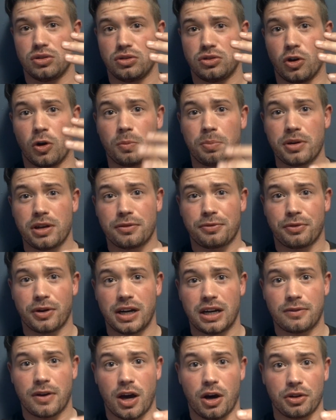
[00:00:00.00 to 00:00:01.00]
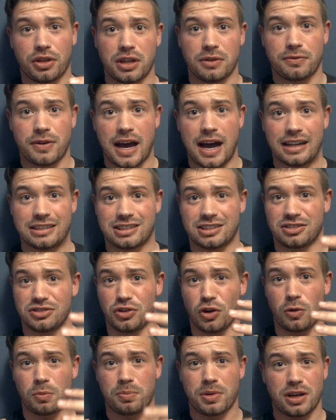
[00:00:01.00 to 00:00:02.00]
don't be afraid of healthy fats.
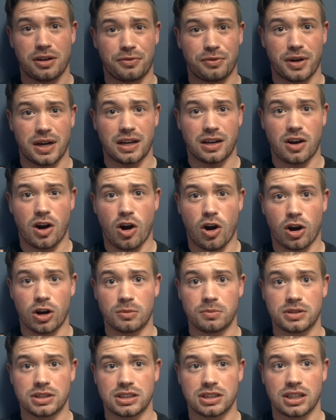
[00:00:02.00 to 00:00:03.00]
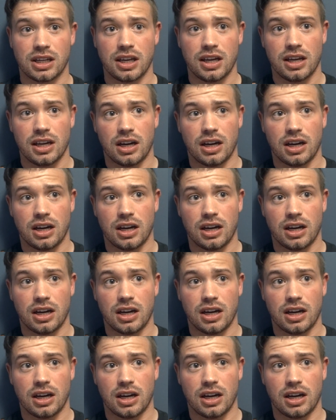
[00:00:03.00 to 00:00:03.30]
Don't be afraid of carbs.